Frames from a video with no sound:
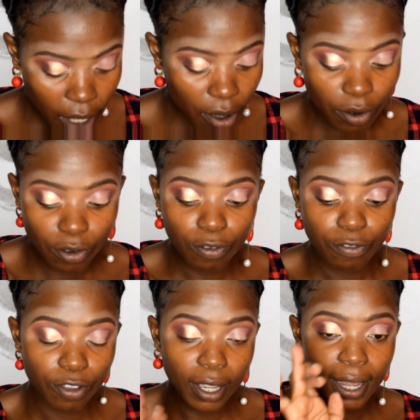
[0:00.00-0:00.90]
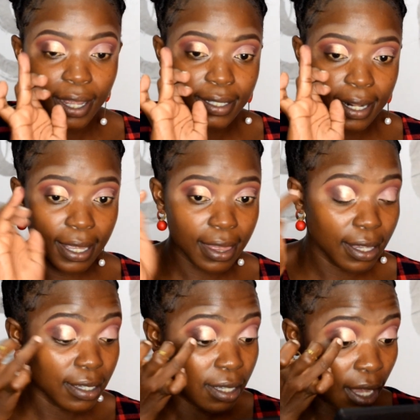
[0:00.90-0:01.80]
on your fingers like
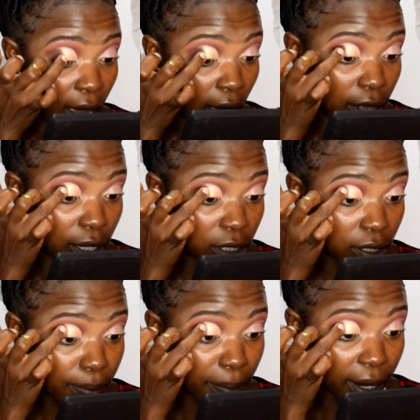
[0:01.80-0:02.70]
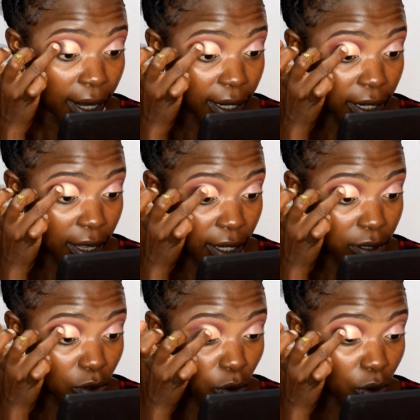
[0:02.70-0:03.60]
this, and then just blend that
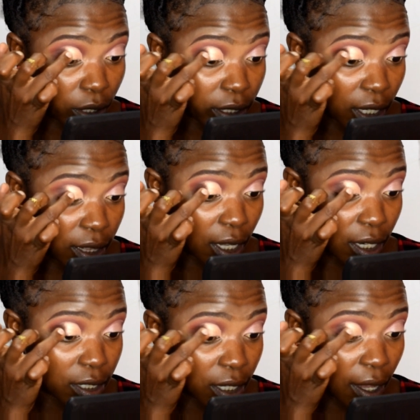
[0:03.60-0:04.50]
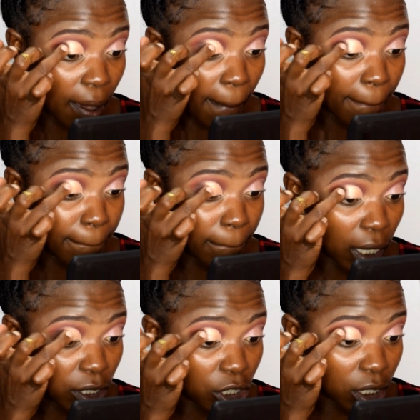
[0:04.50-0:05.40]
gold and that
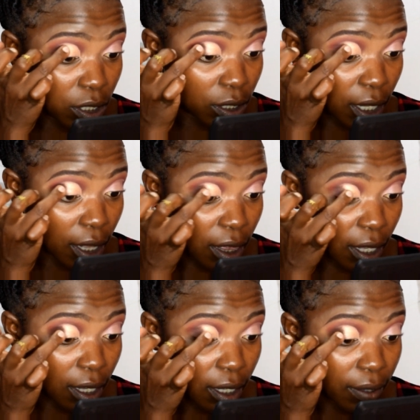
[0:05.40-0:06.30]
matte shade together,